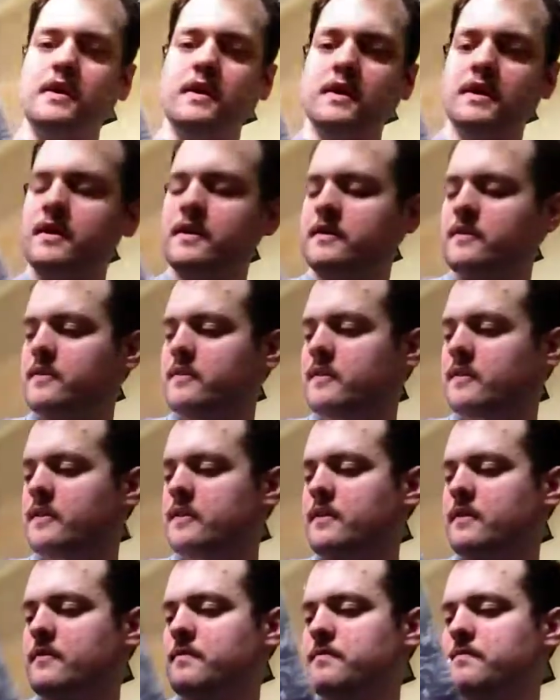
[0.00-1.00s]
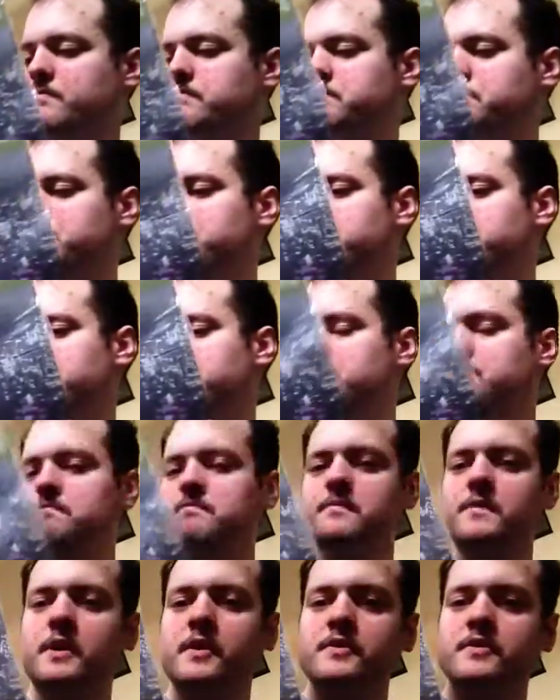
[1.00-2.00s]
and uh,
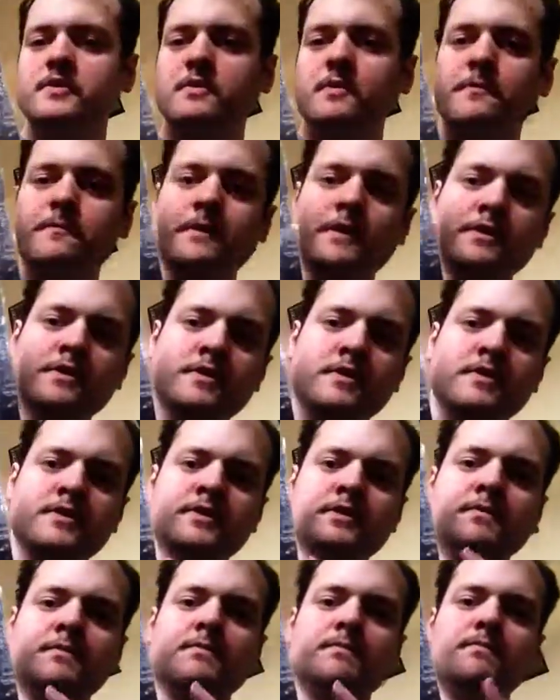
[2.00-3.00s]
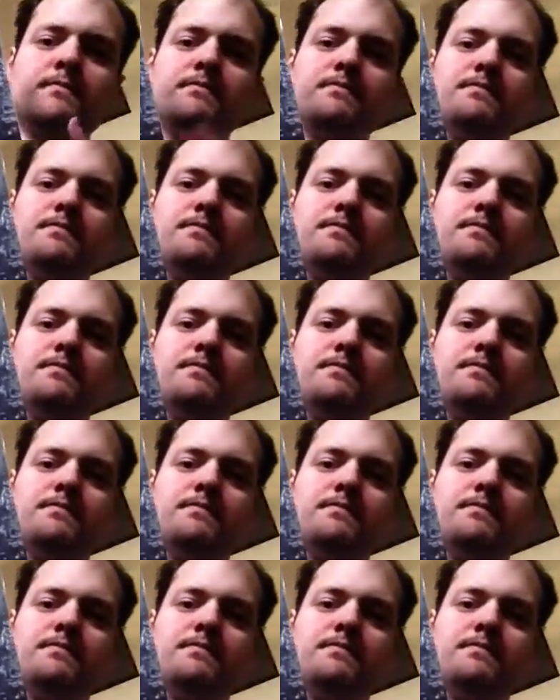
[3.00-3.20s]
also features some